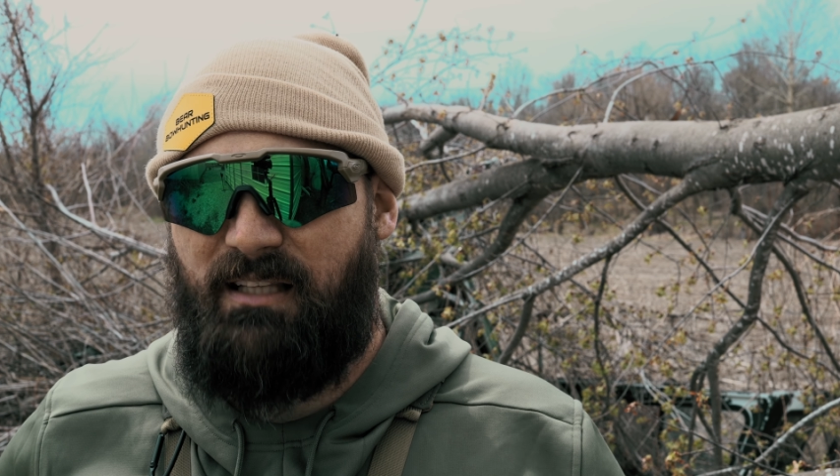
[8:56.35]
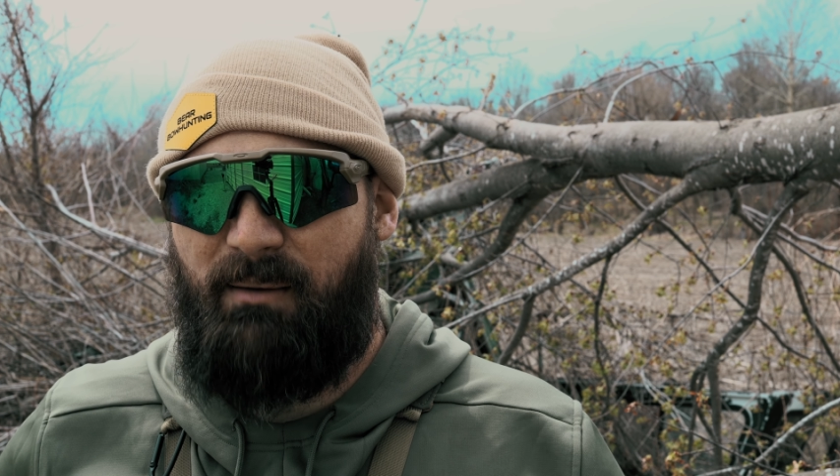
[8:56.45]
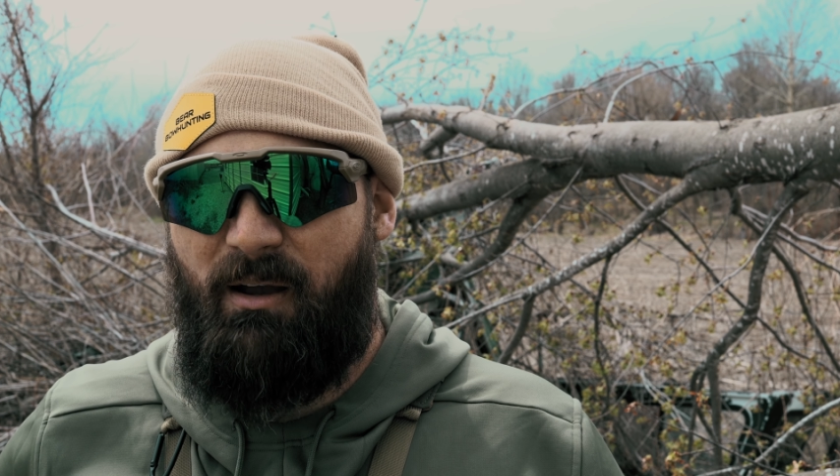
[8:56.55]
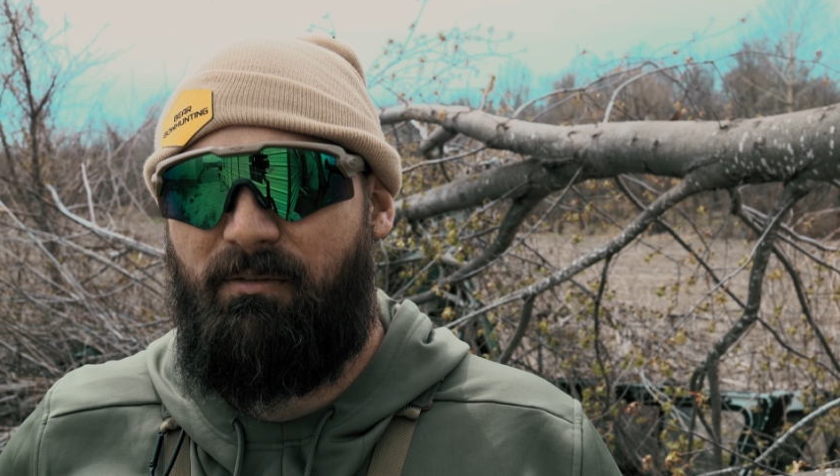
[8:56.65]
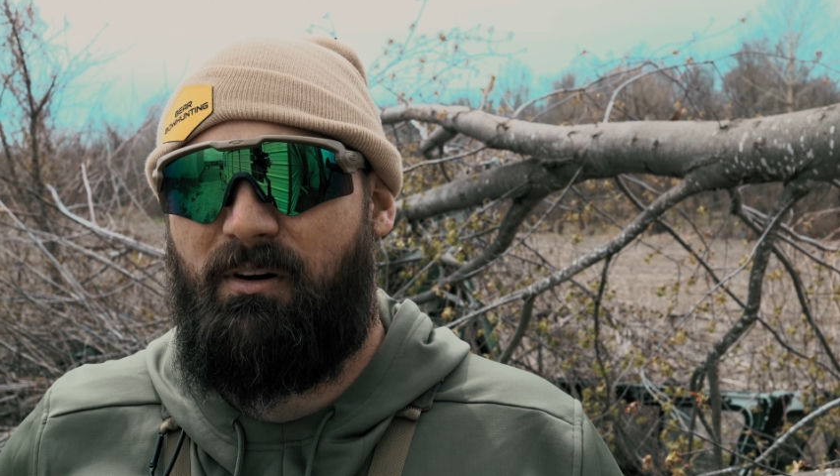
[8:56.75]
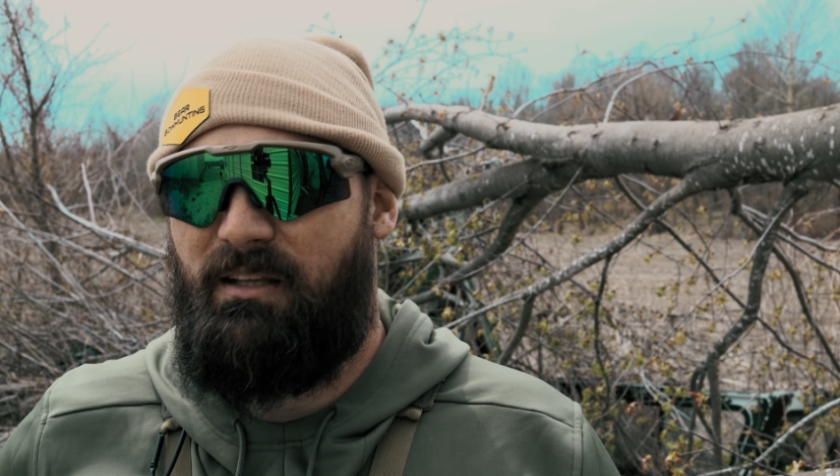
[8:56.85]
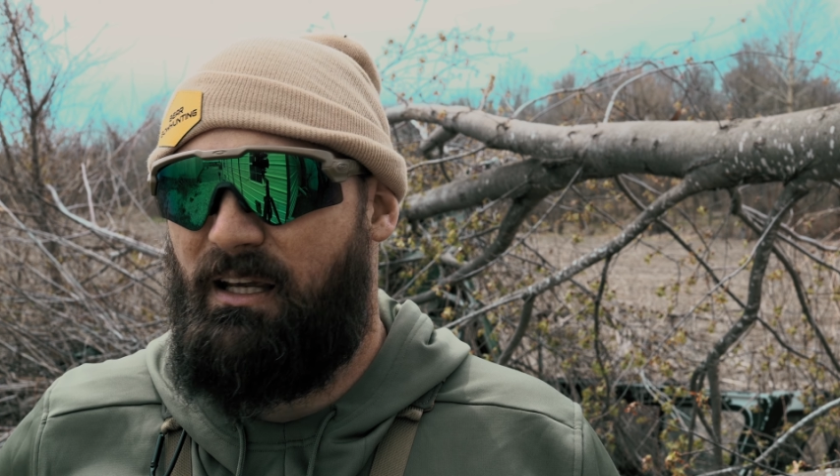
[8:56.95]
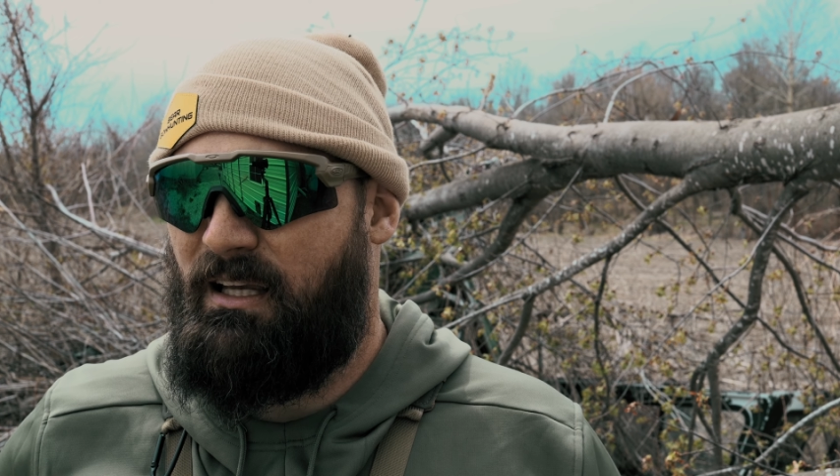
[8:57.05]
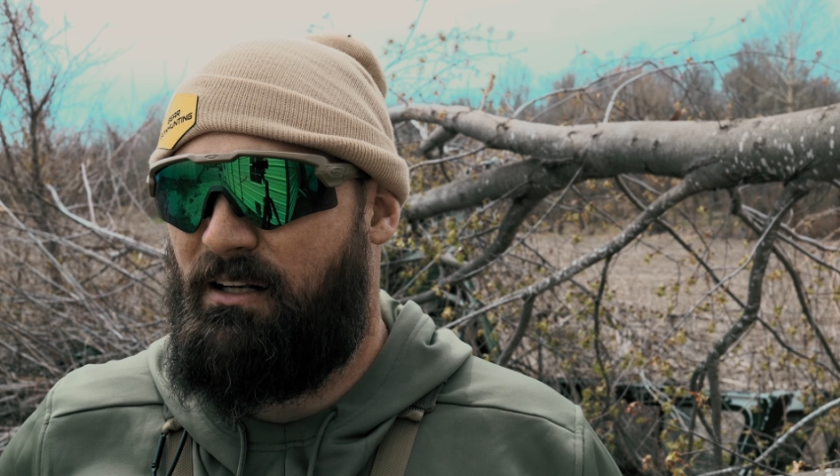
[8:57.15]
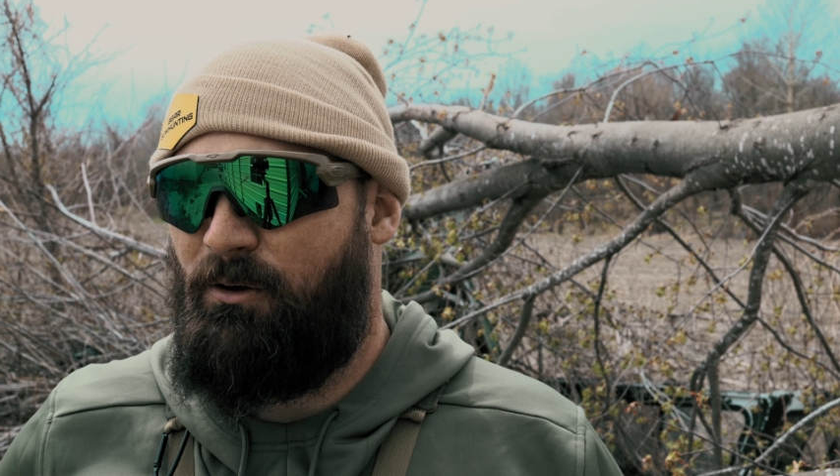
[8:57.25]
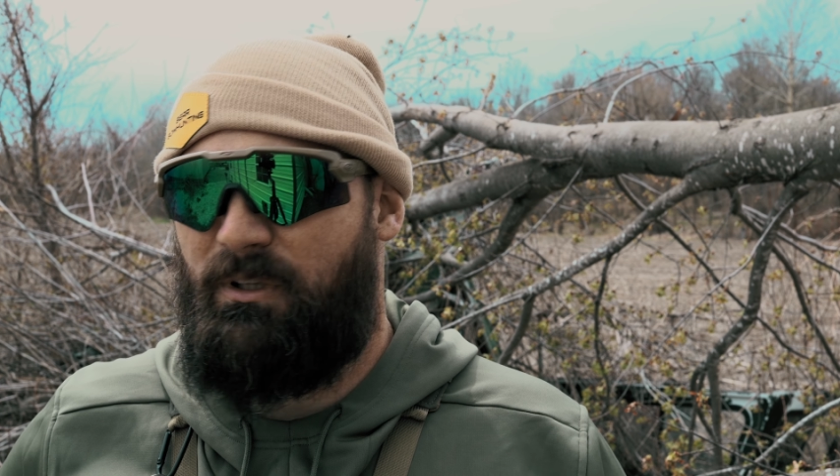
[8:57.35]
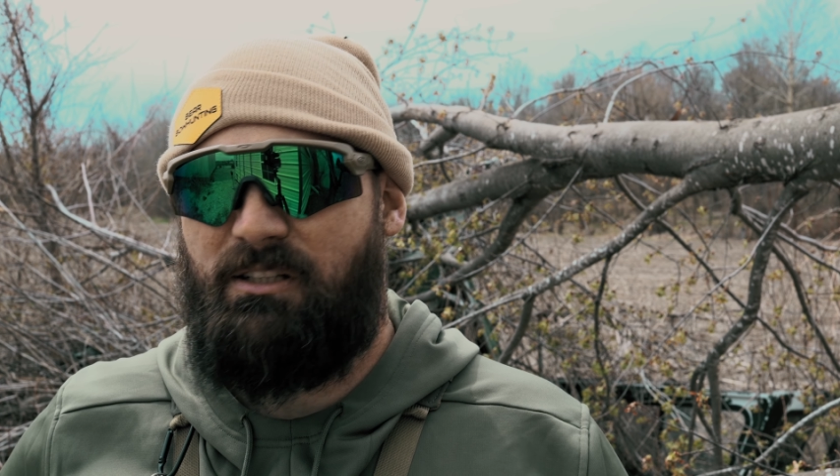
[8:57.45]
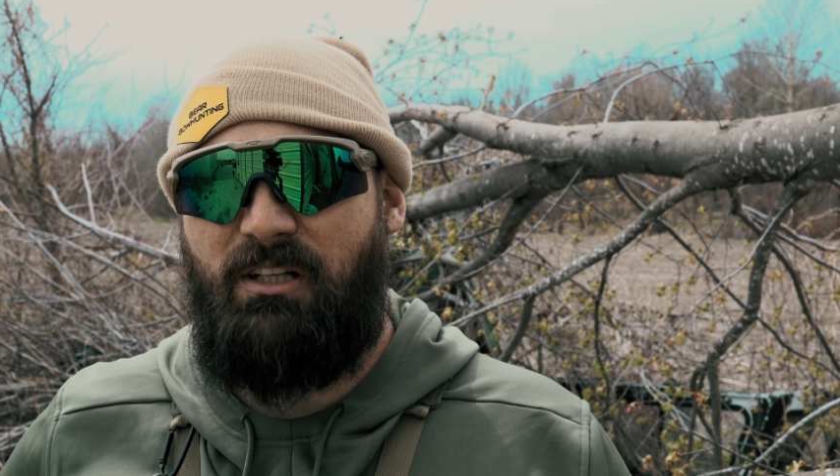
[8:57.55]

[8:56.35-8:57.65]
same everything, and only